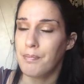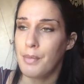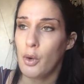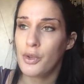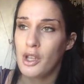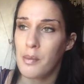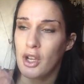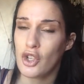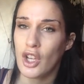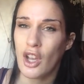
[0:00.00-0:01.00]
But also
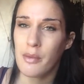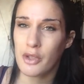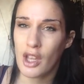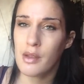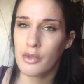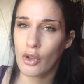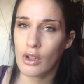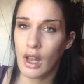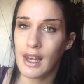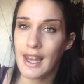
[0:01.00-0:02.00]
because she keeps
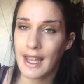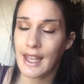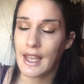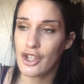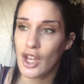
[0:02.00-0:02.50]
on, like, licking it.